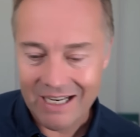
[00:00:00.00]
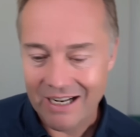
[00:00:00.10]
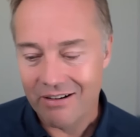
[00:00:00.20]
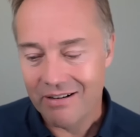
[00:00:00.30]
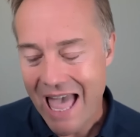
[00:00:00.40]

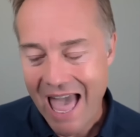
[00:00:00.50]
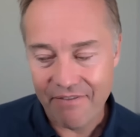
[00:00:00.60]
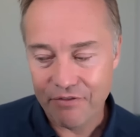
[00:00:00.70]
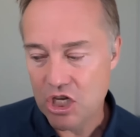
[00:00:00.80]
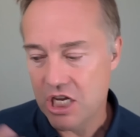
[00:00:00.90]
you know,
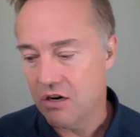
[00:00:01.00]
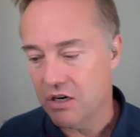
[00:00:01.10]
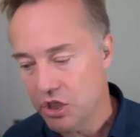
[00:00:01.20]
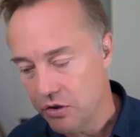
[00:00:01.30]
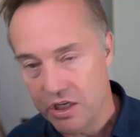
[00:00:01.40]
half a
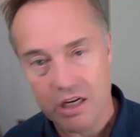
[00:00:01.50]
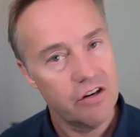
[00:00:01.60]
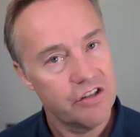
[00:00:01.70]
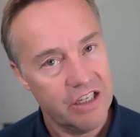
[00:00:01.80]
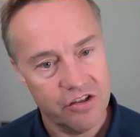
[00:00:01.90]
year and two
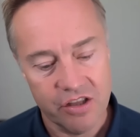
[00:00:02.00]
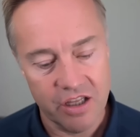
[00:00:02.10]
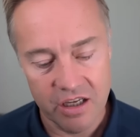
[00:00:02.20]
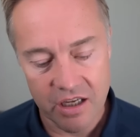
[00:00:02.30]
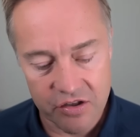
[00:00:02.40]
years
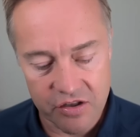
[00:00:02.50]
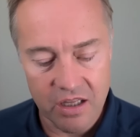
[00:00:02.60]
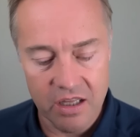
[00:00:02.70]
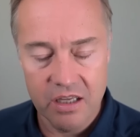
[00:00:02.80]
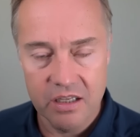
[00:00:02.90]
is the,
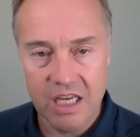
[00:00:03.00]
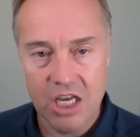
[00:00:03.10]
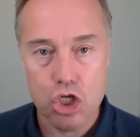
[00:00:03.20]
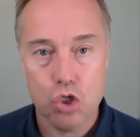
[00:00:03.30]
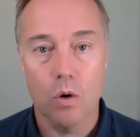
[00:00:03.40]
is the,
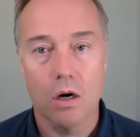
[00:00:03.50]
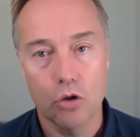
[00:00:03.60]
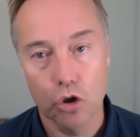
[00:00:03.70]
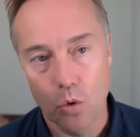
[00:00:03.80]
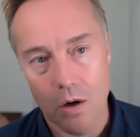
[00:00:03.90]
the
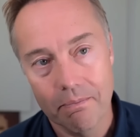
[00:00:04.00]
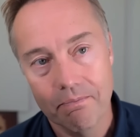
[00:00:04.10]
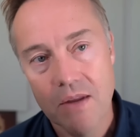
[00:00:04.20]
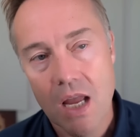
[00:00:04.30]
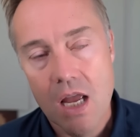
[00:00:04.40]
historical
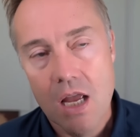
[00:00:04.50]
norm.